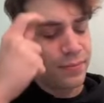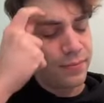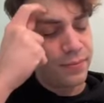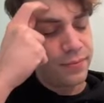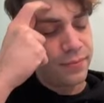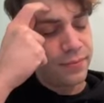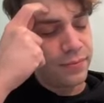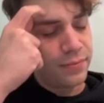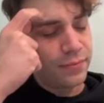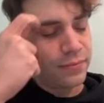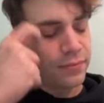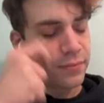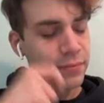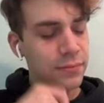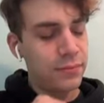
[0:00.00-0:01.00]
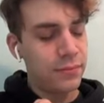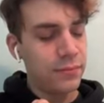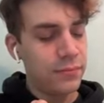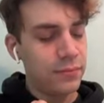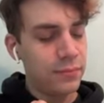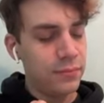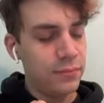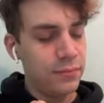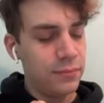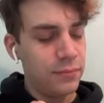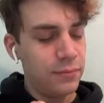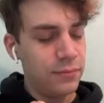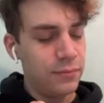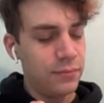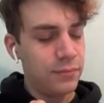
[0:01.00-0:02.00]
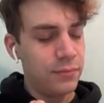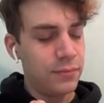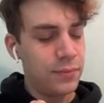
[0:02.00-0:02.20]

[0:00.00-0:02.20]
Nobody speaks.